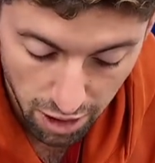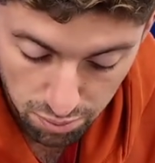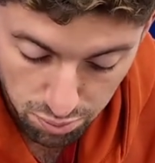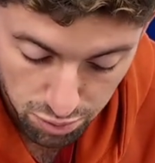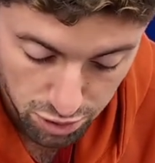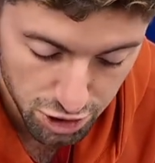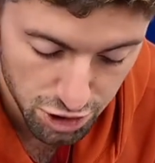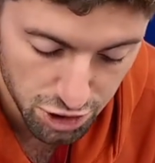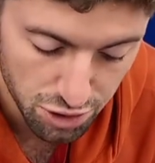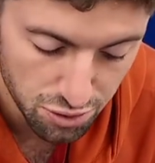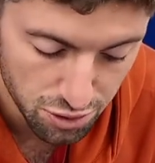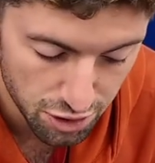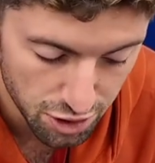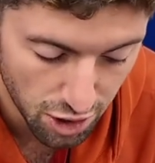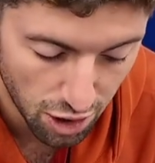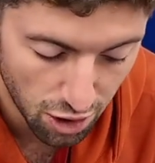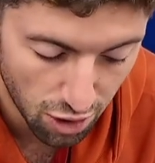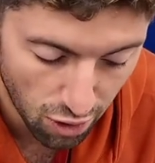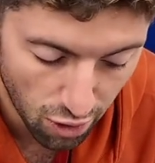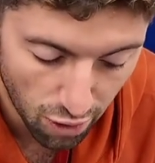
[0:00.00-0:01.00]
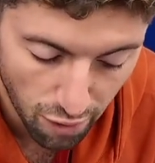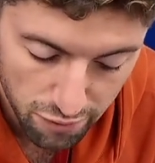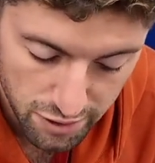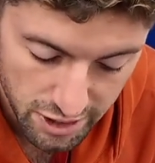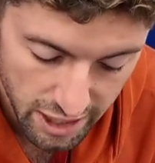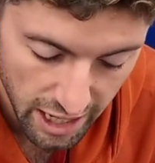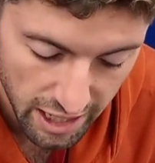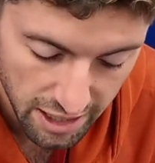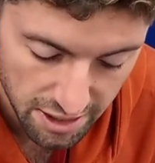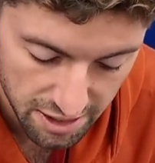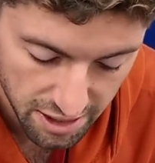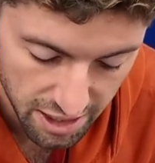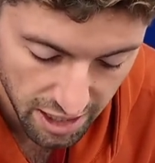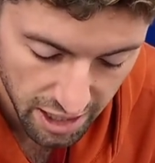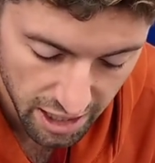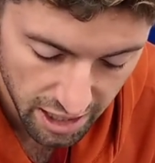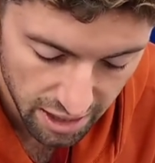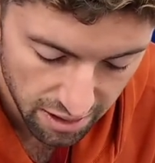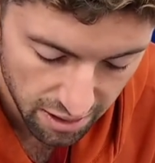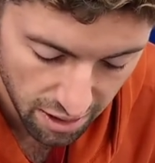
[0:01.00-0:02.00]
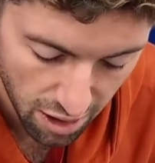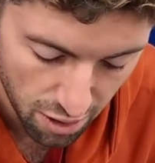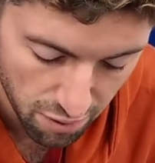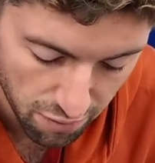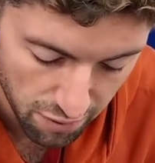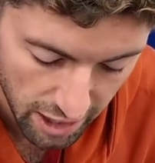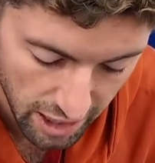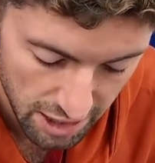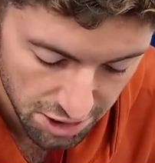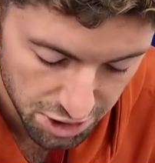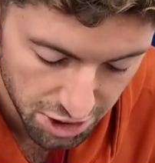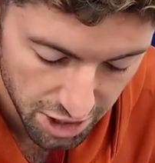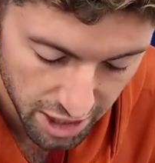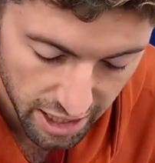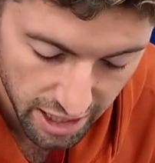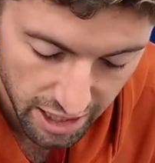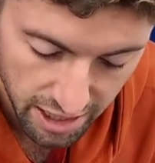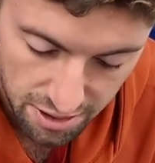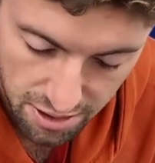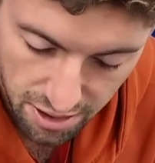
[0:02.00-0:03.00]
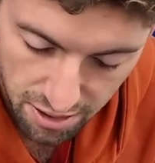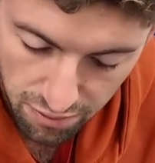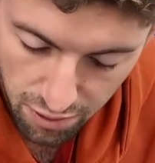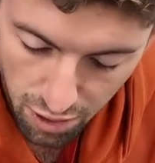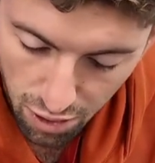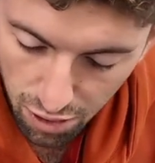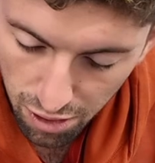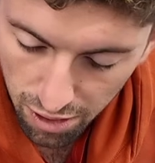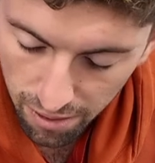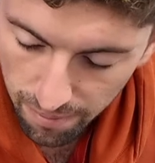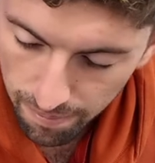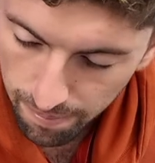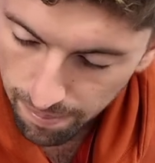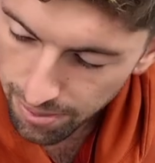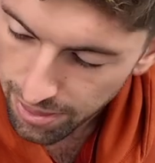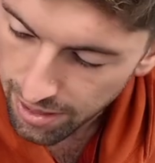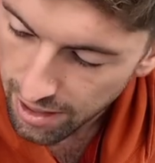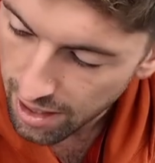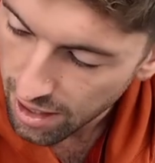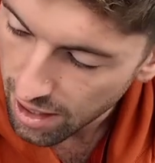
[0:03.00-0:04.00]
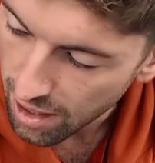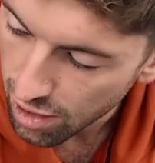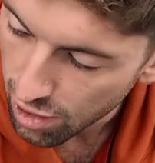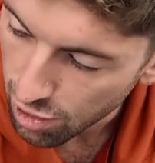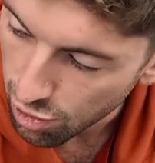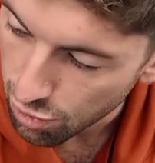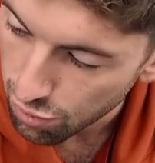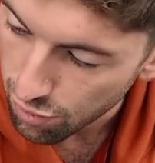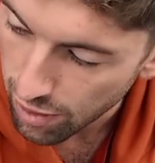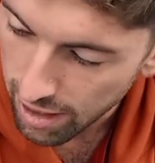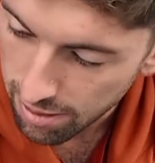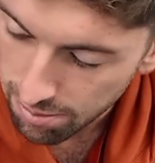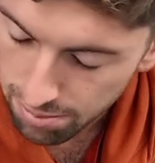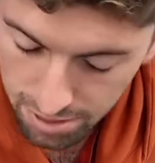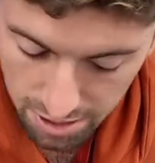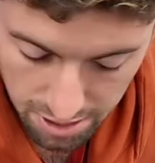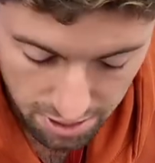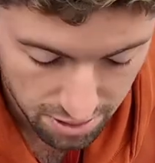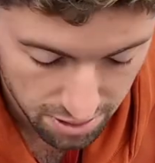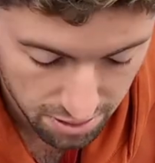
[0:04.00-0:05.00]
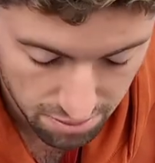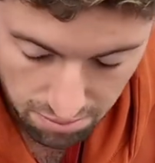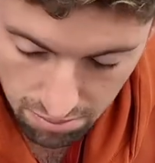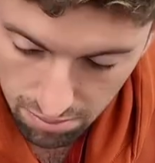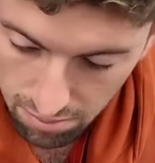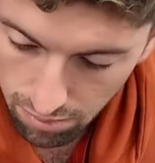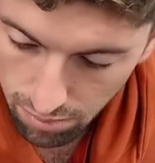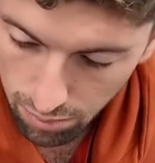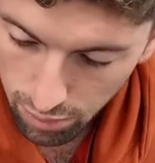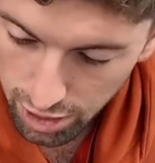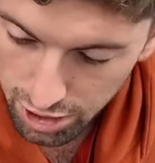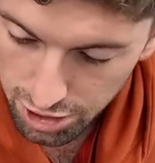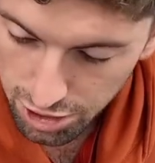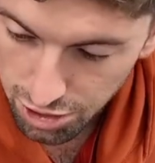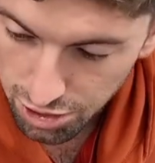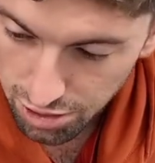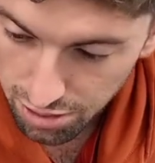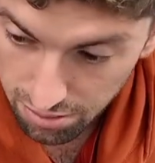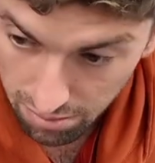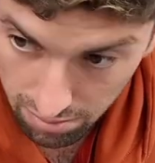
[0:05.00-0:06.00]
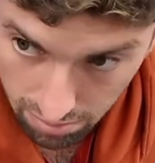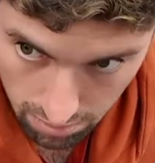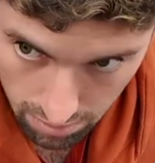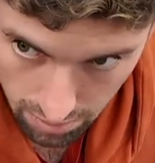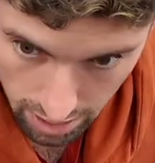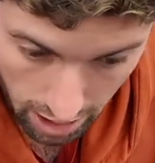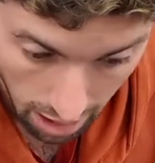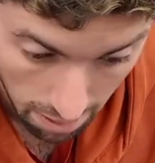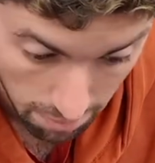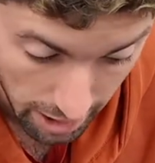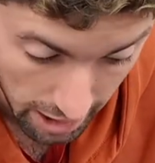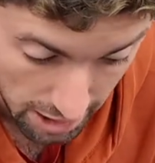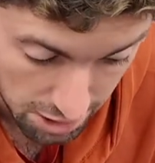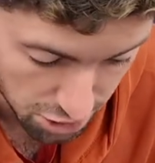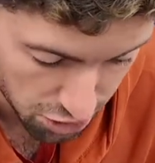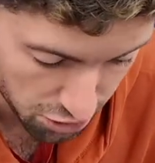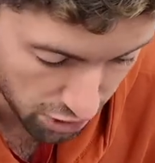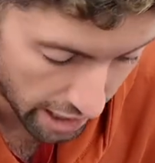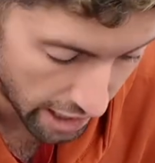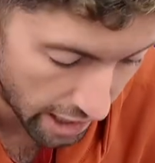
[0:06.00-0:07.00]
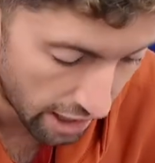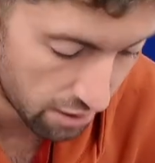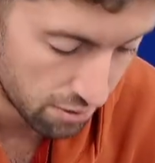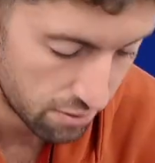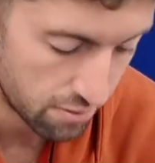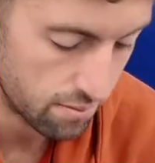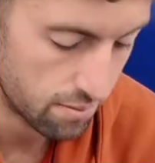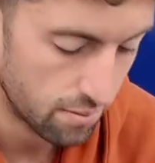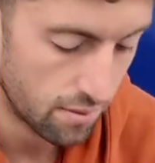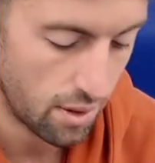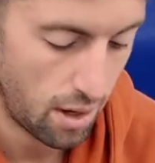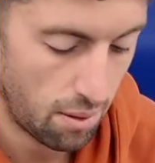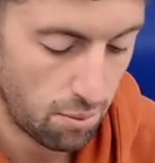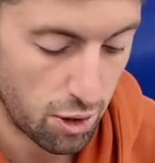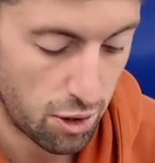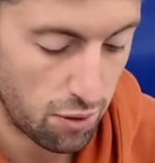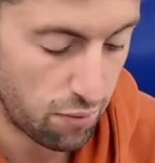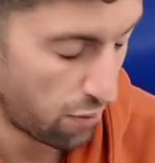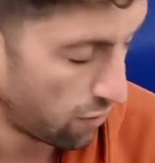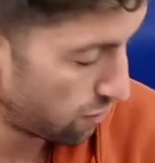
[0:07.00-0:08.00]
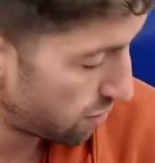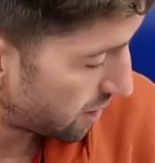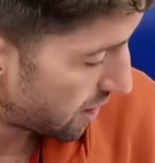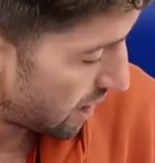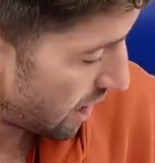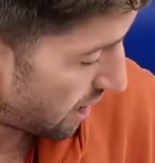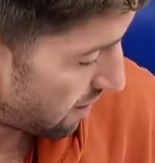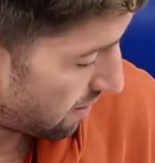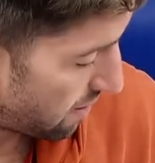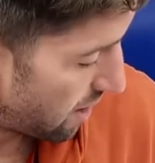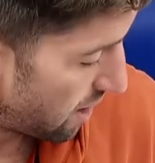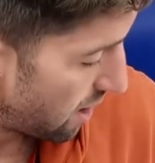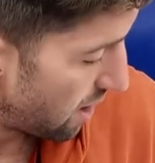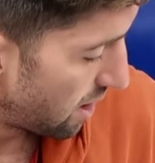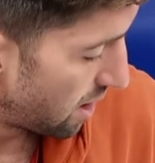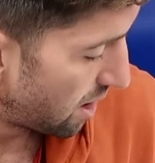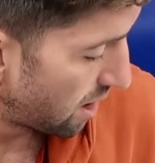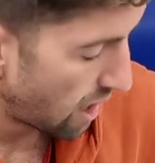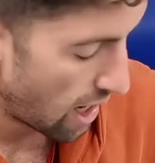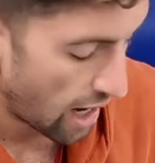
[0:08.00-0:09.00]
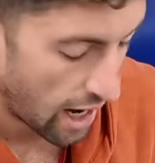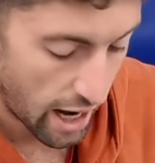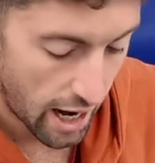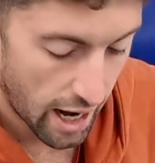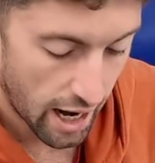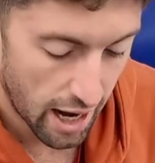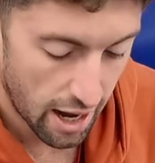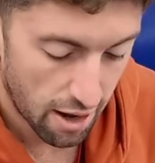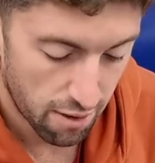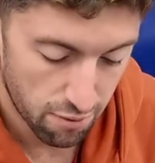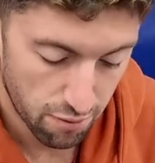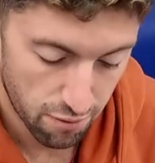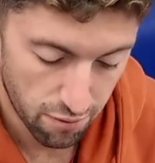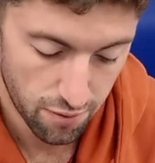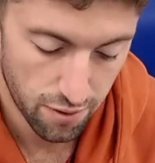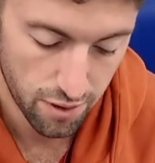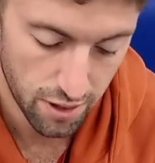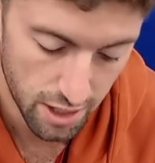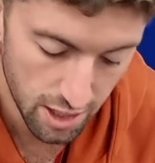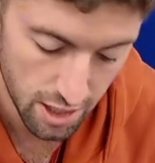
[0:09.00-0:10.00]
produced a lot of tennis gear over the last year. So they've got grips, which I'm yet to try out. I'm looking forward to that. And I have